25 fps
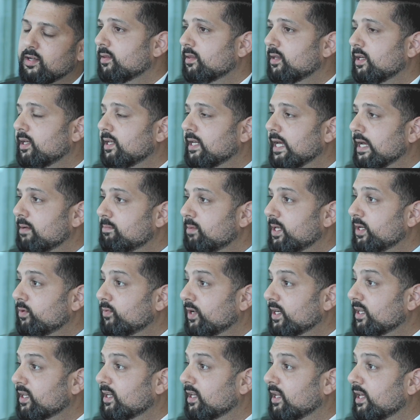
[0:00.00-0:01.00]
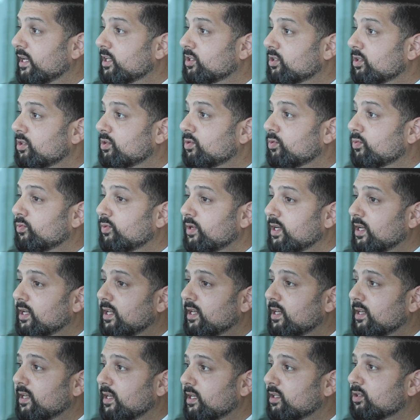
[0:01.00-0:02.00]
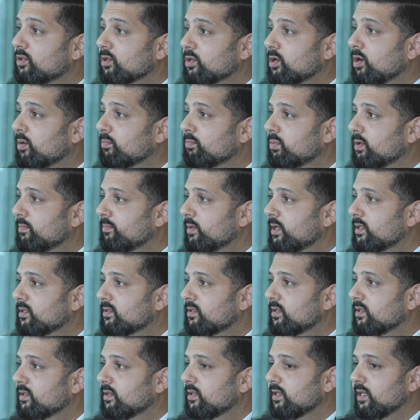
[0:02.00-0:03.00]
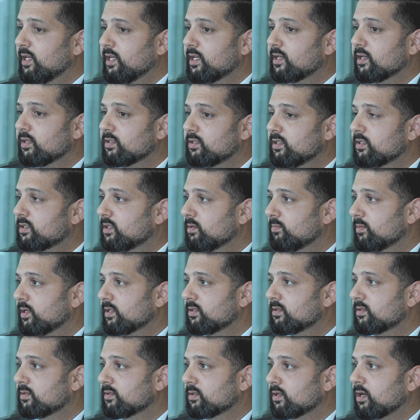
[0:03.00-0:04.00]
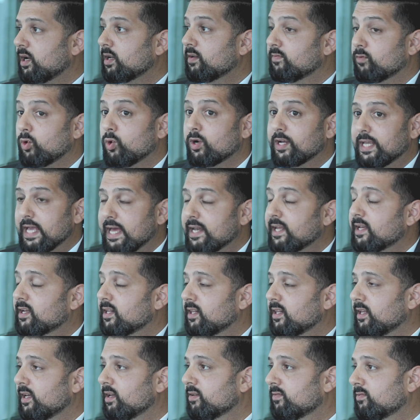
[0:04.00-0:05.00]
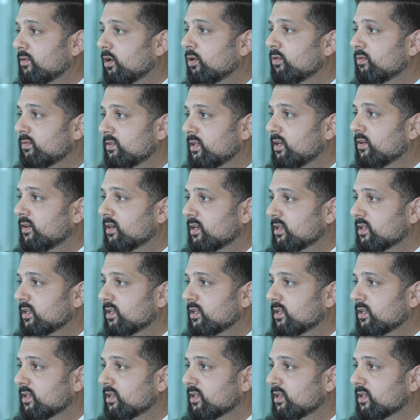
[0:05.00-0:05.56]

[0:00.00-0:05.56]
The enabling regulations really need to complement the ecosystem that's kind of organically evolved here in